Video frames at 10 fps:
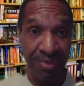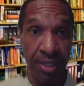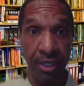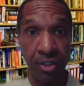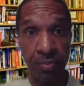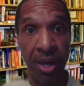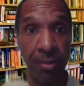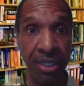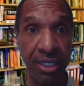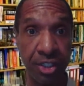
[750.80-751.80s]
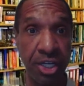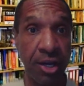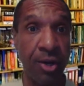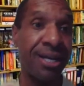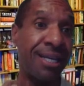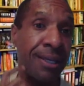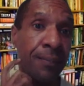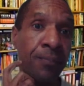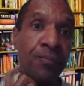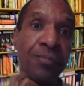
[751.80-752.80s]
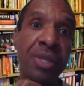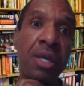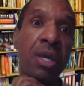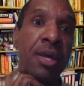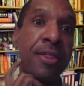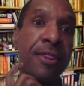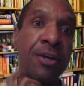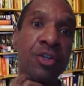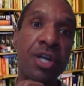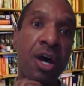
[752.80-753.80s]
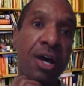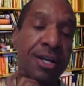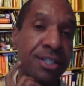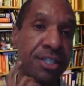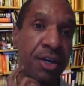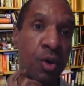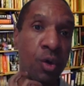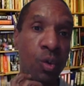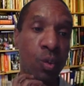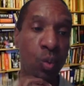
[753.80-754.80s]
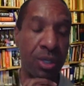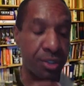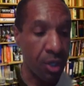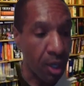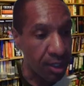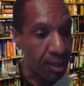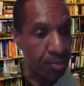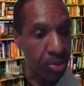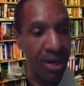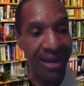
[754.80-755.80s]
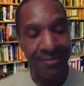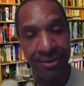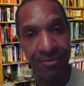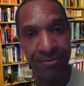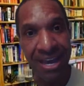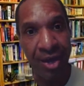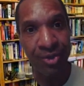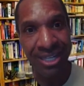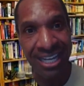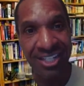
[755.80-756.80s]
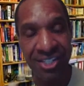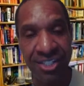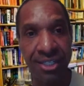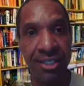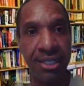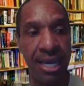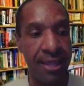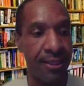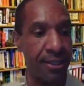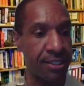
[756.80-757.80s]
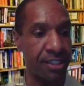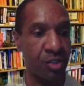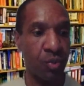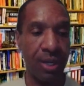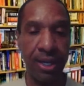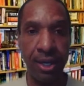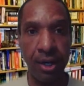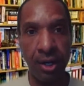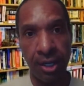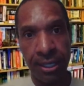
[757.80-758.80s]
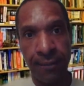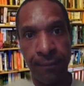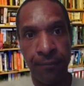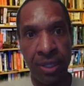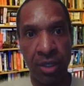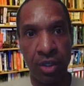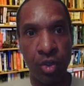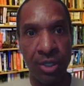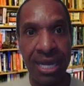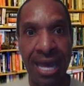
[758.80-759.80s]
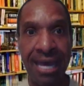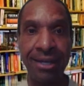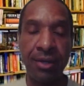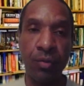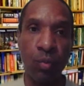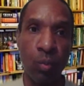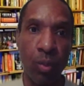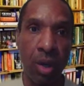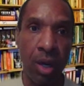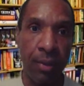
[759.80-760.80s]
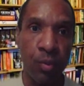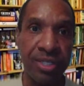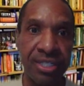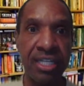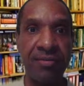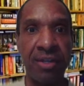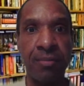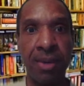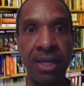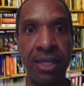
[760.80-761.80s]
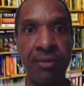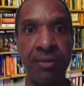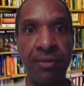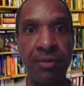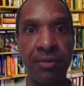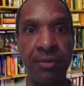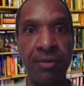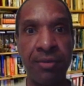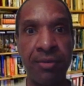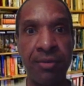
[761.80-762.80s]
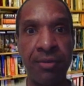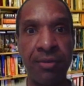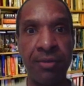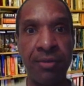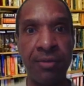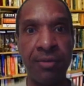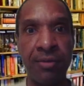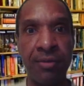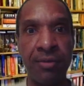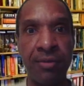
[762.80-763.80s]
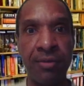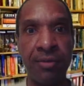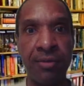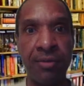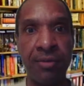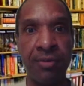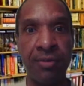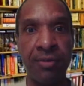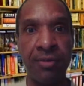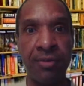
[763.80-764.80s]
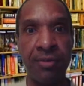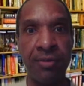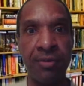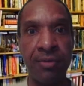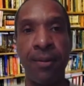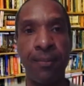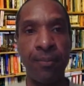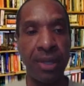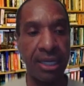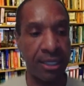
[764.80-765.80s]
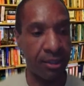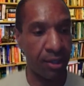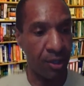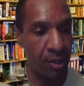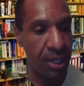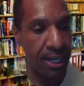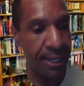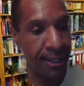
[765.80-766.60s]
there's public charity. There's also what's called a private foundation. And this is where you're not receiving money public. You're receiving money from either